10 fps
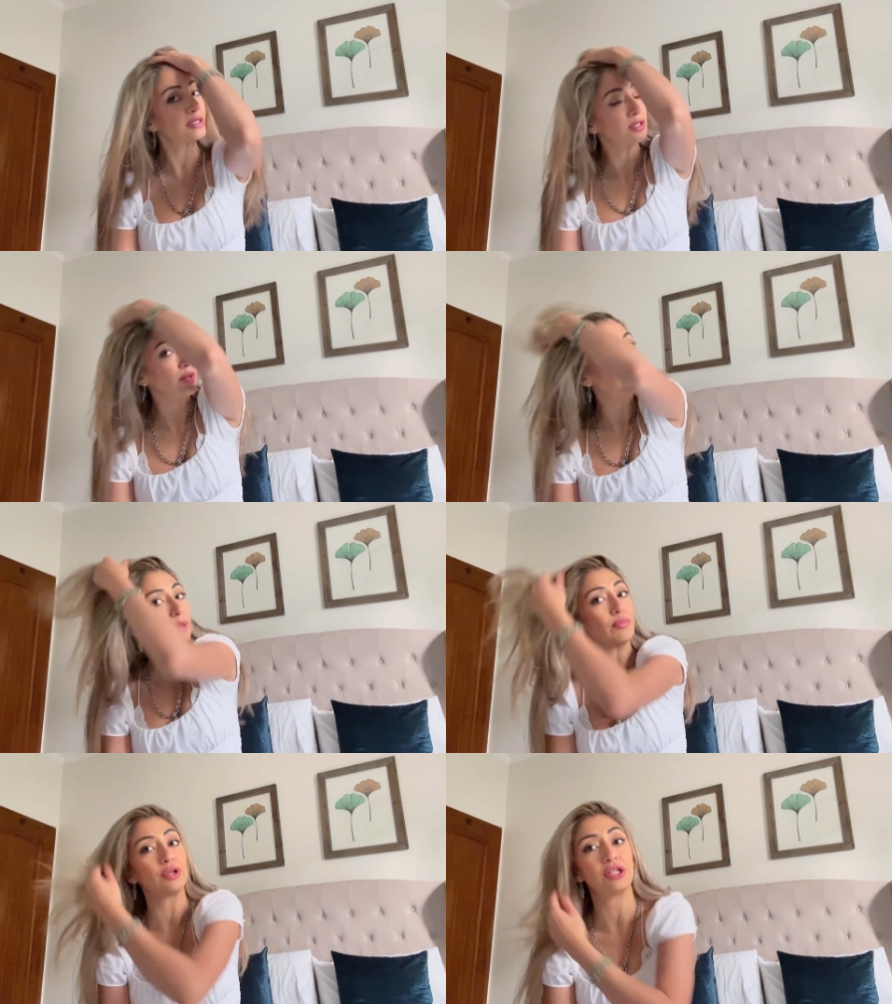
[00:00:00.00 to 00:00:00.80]
So I really
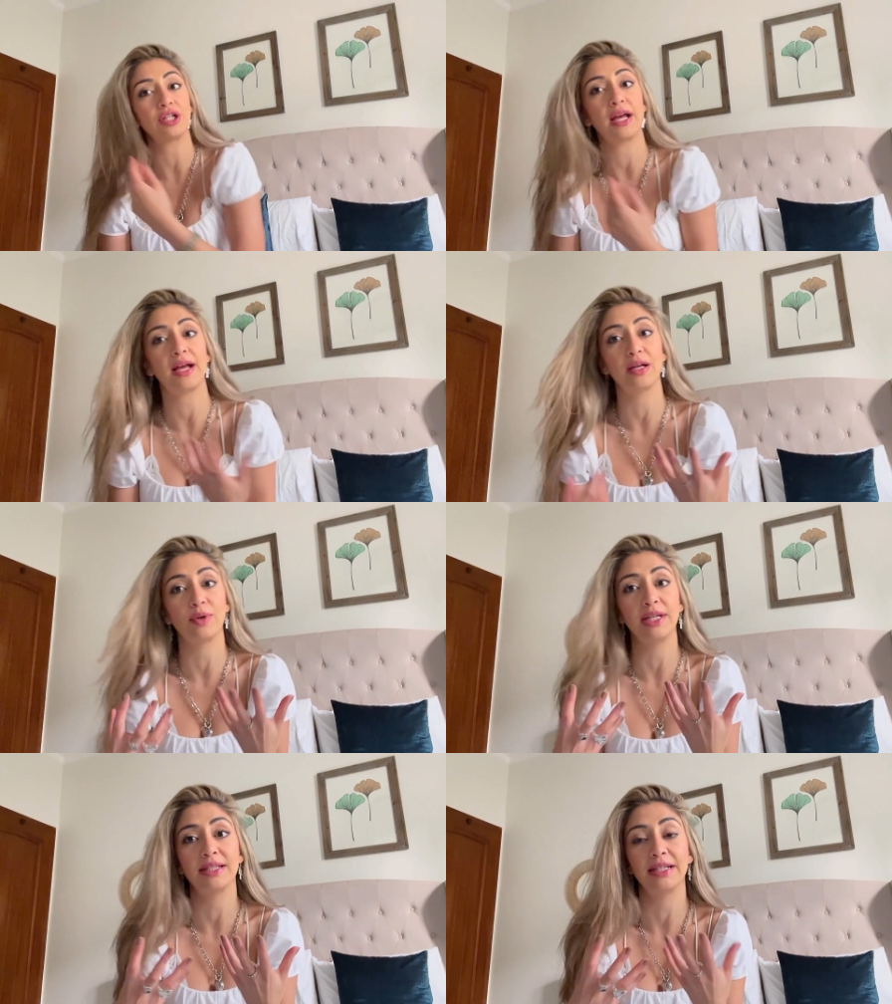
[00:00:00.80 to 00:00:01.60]
appreciate
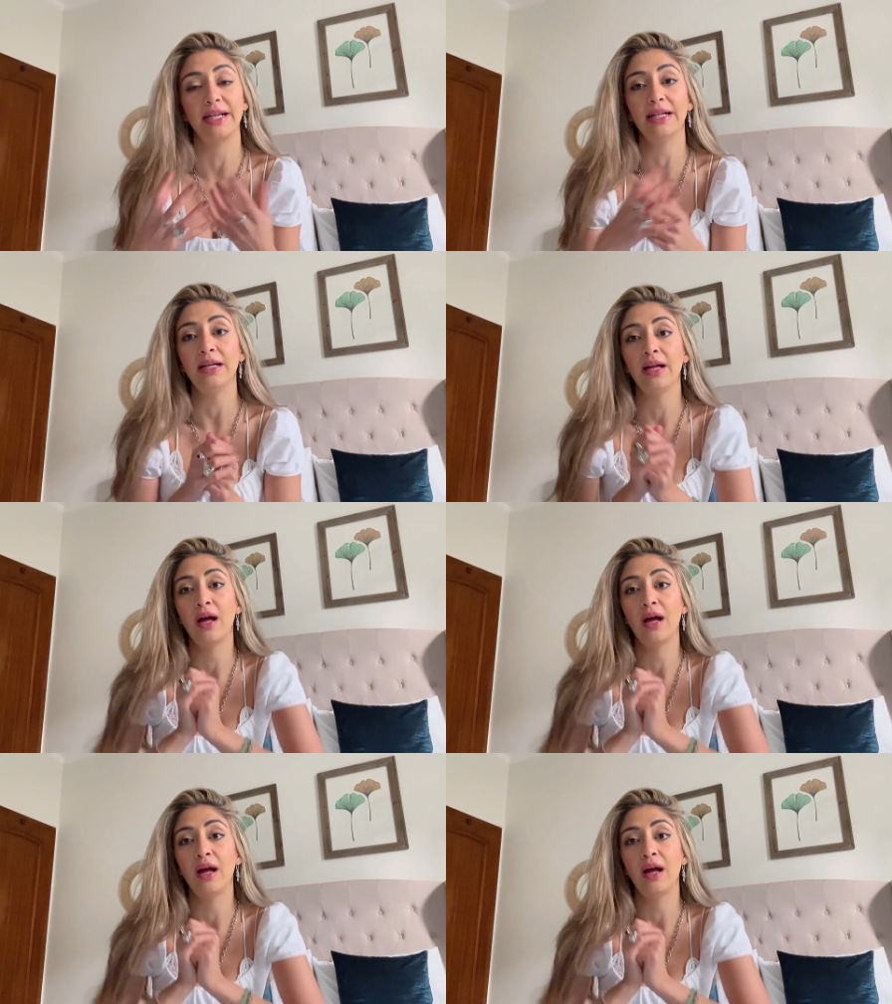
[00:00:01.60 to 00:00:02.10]
anyone listening.